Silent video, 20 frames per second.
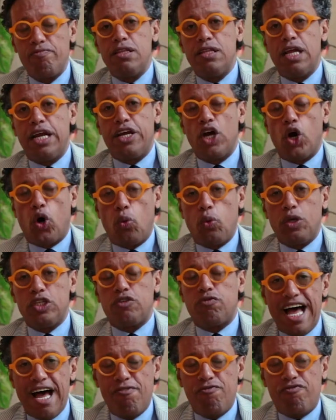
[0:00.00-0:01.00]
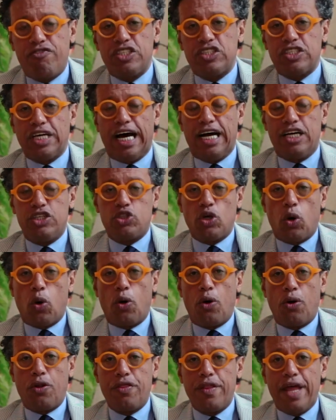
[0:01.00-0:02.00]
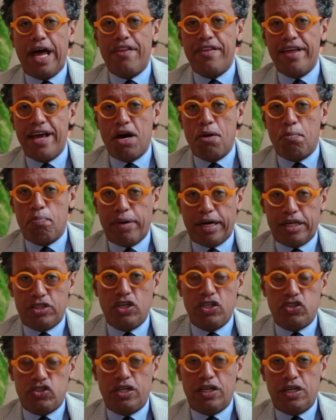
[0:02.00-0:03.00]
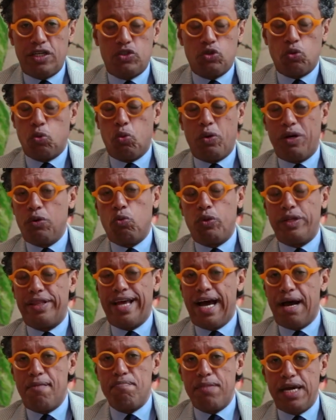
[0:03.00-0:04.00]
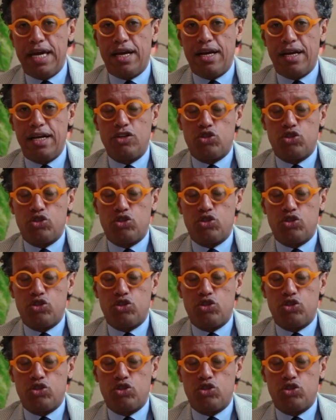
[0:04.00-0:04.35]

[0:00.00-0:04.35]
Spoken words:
that they always emphasize on that they are practitioners. What would that mean?